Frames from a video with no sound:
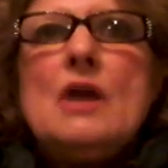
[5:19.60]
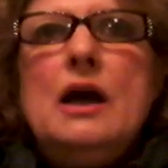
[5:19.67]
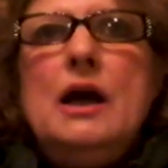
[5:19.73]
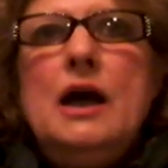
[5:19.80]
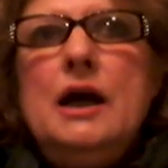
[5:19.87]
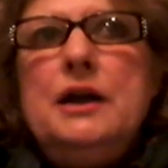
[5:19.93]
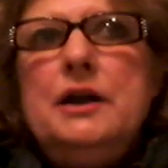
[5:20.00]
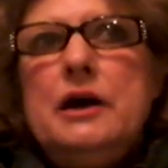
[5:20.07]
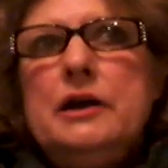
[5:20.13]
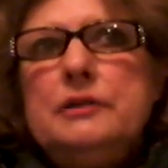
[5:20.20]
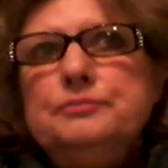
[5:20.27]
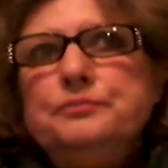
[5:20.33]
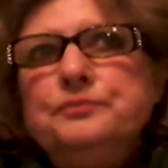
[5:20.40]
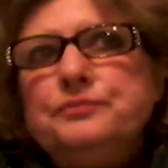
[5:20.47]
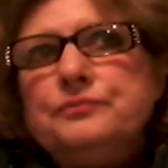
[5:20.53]
And
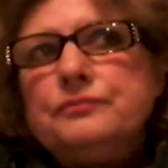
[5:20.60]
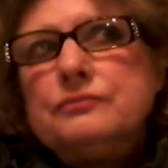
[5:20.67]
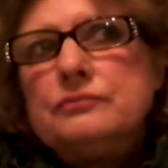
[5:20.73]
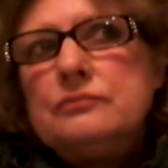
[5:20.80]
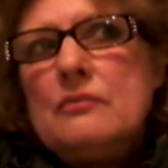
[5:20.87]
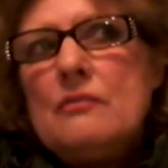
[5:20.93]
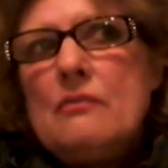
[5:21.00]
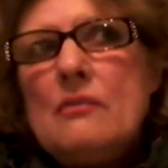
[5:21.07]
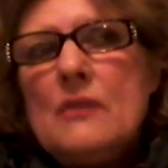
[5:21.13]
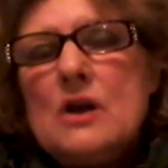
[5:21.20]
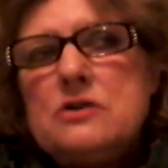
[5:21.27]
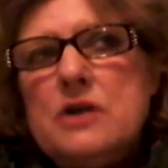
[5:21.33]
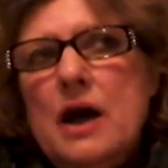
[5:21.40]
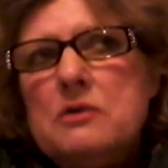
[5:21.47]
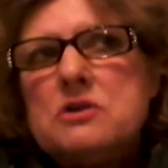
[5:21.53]

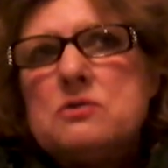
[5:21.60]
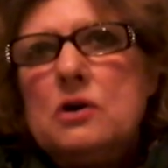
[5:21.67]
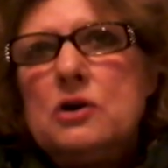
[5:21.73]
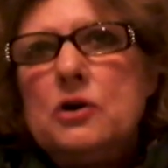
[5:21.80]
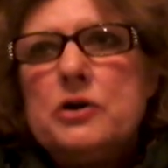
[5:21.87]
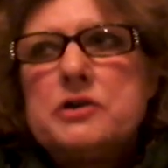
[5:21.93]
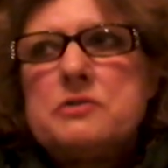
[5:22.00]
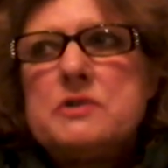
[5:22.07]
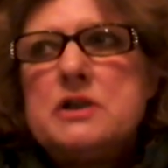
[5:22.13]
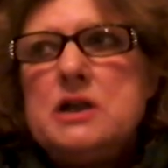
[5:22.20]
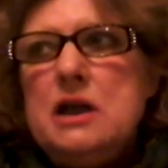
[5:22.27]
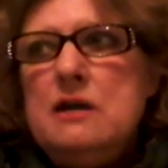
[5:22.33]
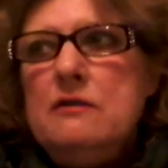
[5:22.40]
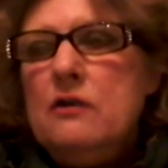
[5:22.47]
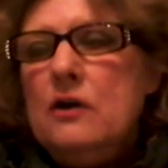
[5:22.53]
so that was one Christmas
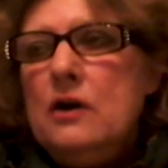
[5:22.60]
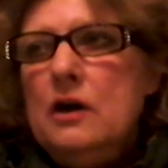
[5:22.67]
Eve.